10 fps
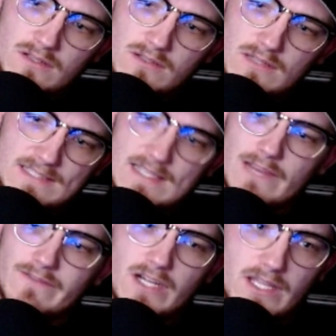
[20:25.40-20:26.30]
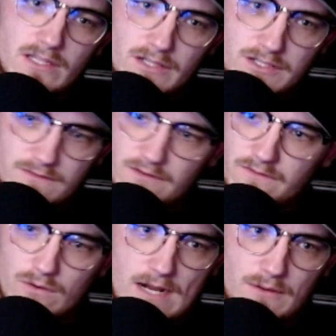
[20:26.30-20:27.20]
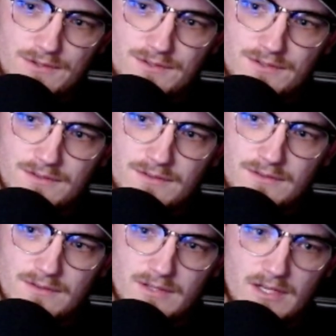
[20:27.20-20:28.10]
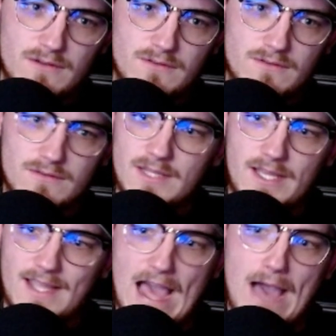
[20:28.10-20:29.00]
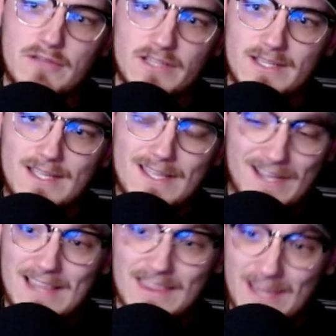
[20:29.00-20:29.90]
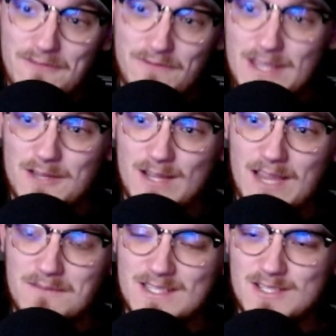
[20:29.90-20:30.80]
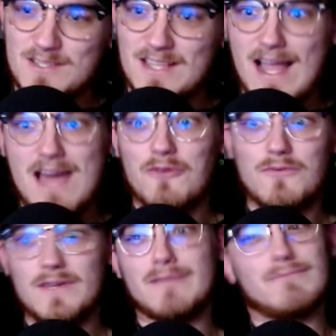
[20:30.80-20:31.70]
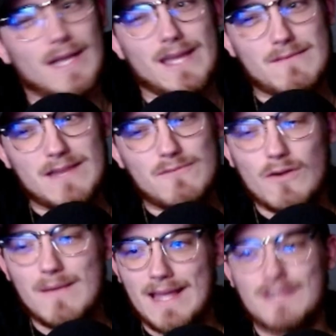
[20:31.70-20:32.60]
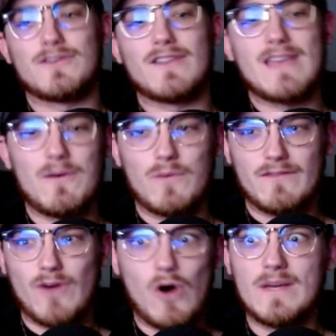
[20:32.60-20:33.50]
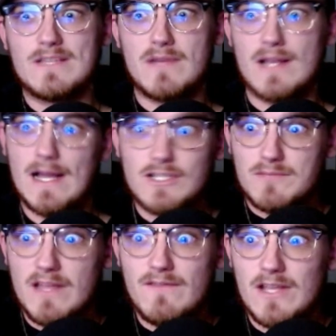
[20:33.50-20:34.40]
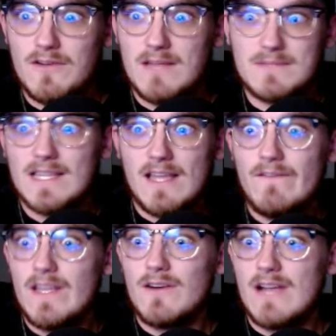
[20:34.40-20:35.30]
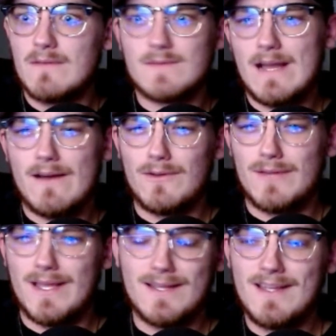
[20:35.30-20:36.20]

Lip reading: that's not even in English for 4 hours, you know? Like, happily. Like, I love video games. It's just like, I don't really play them anymore. My answer to that would have always been, I just play video games. I love video games. But now I don't like,